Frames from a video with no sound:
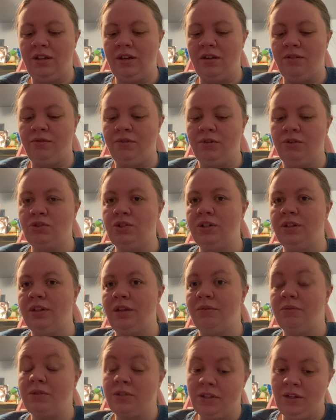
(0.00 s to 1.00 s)
he
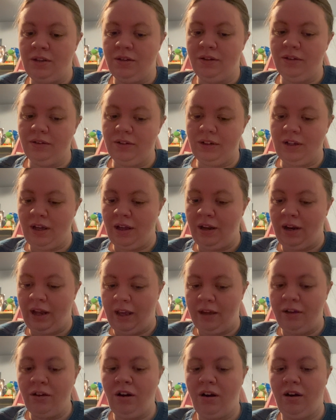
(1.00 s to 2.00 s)
unfortunately was killed in
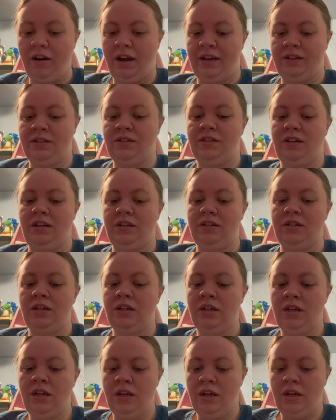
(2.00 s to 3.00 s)
a car accident,
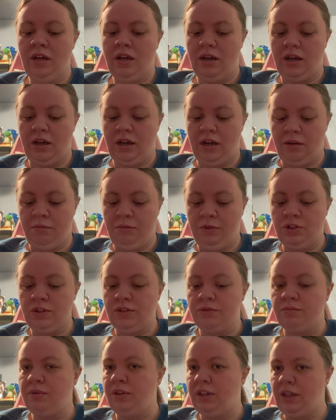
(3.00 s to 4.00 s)
which
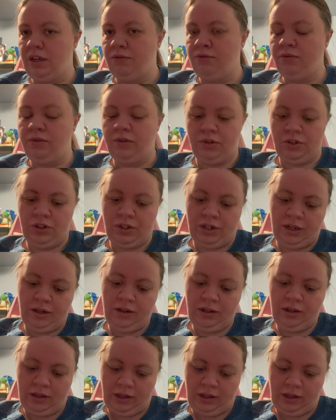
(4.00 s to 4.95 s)
is really unfortunate.